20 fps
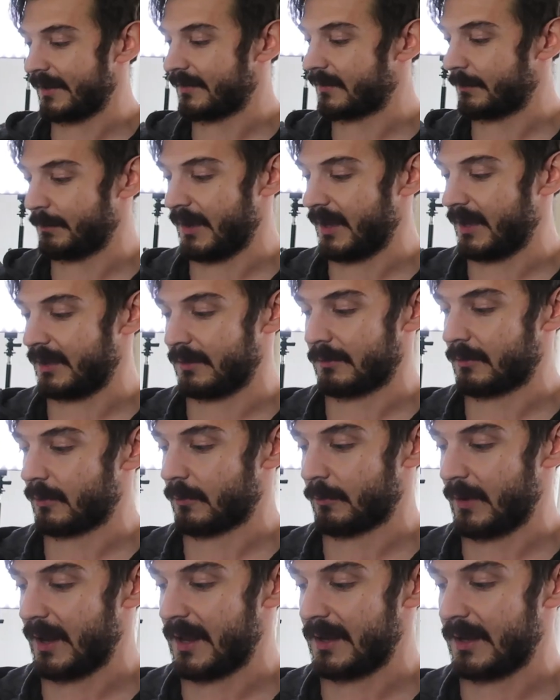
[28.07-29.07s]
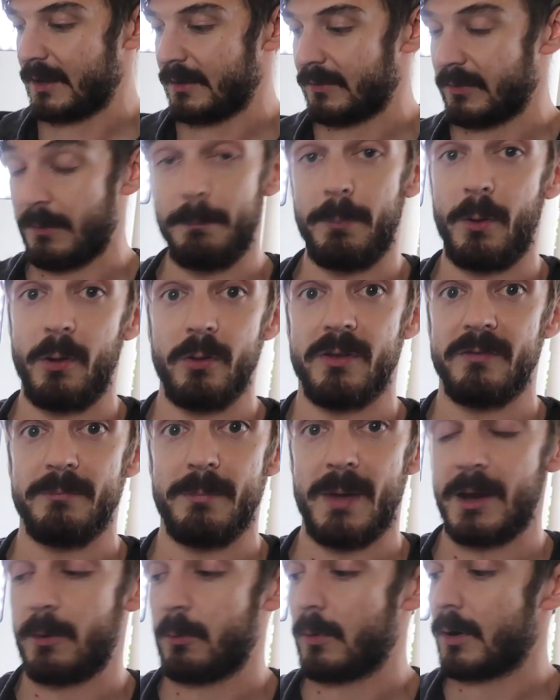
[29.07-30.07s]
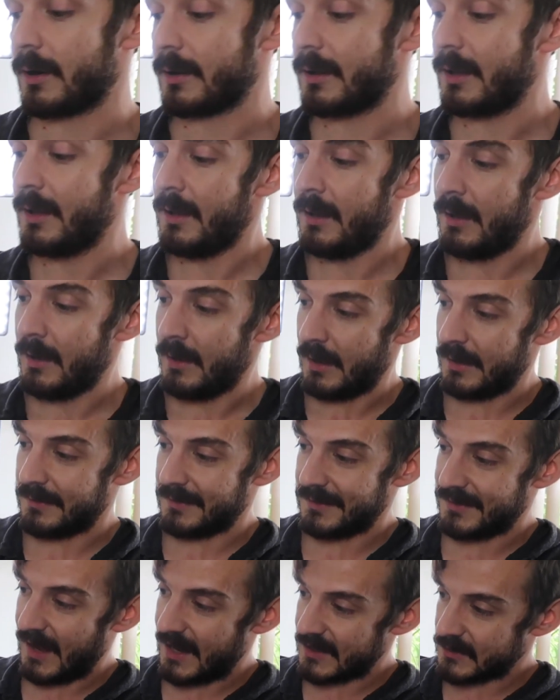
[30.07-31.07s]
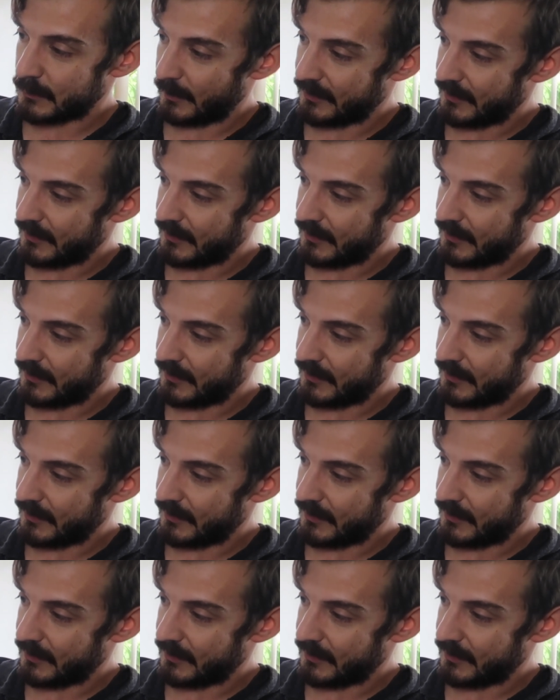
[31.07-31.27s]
and it's been creating the bulk of my work. It's attached